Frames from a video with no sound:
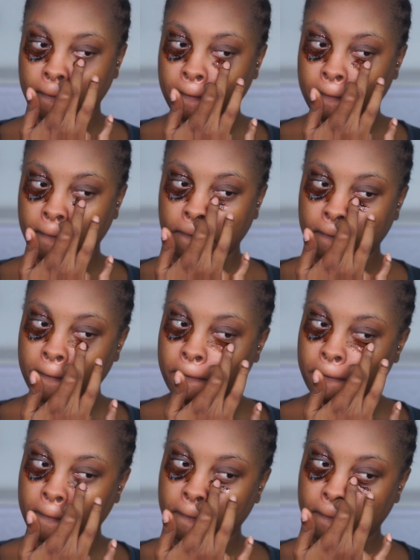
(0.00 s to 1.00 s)

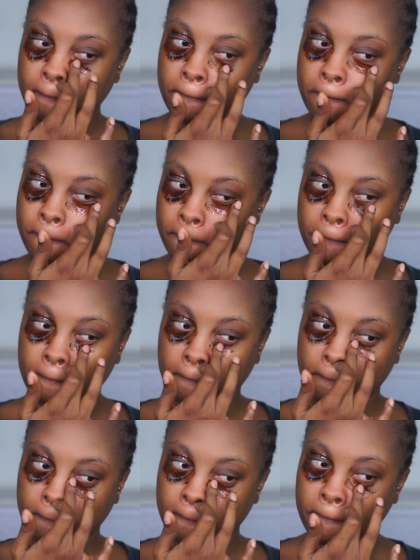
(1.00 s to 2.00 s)

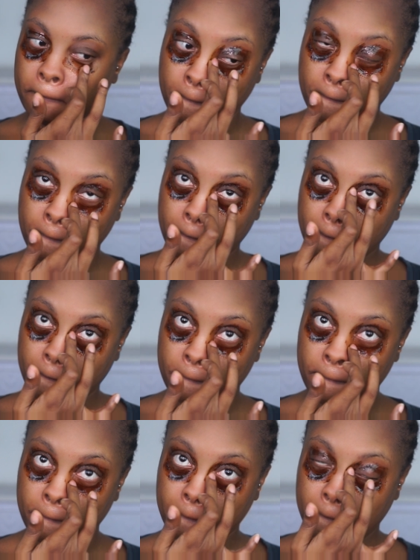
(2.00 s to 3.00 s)

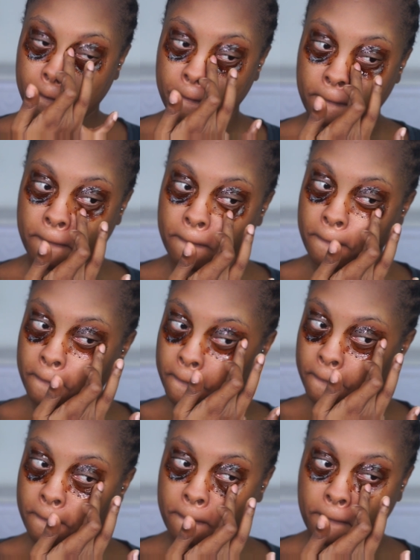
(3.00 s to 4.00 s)

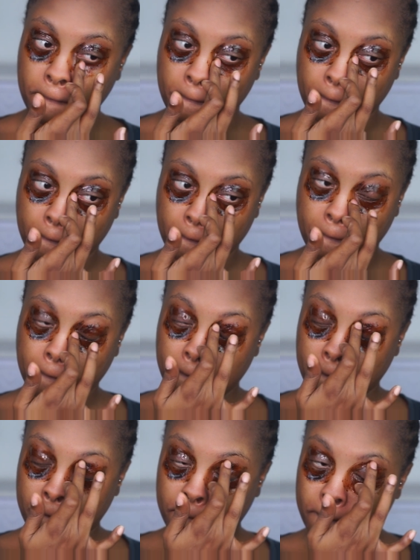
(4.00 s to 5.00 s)

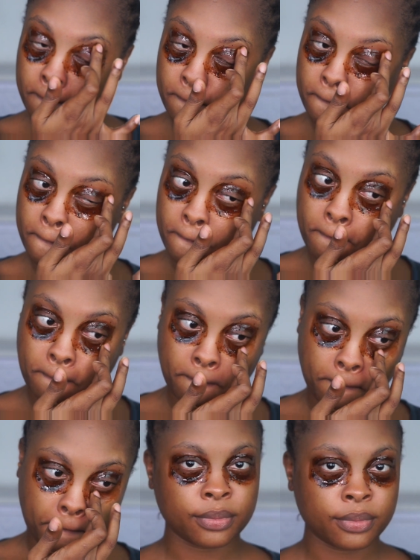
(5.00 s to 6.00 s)

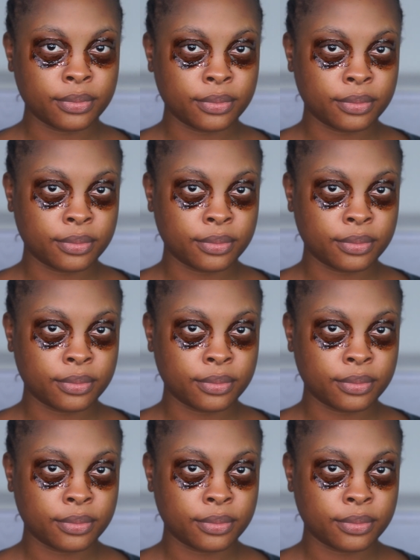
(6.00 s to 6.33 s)
Nothing is said.